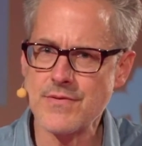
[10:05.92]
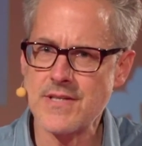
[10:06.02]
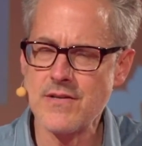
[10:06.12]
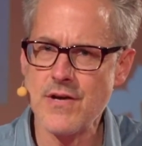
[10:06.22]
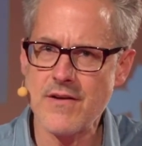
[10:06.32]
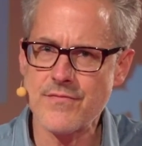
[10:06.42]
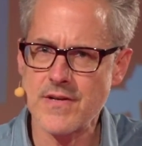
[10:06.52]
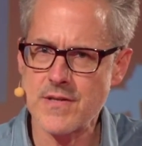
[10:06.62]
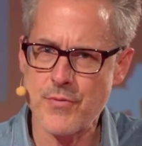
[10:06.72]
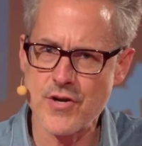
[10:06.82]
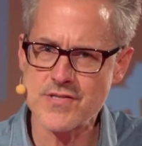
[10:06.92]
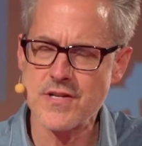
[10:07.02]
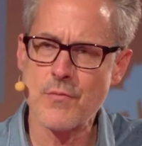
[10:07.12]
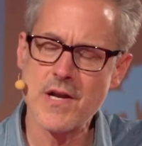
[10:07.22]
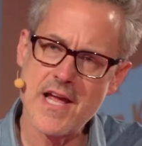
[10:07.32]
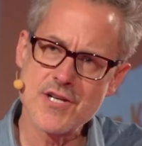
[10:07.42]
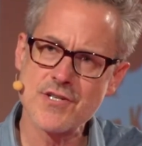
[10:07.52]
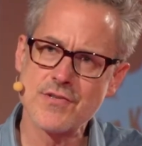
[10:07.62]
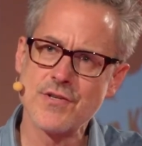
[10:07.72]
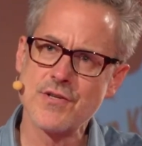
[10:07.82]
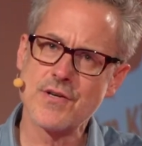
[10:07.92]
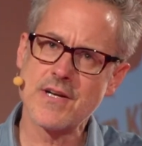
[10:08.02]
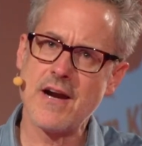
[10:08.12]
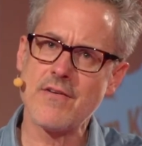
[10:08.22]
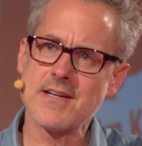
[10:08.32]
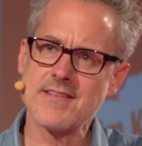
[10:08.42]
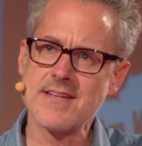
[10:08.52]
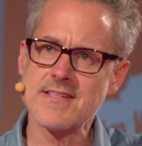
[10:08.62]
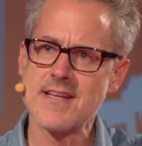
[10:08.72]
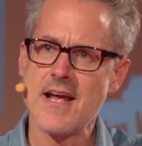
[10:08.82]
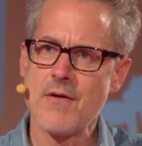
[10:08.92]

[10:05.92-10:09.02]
did you have the personal relation to your characters?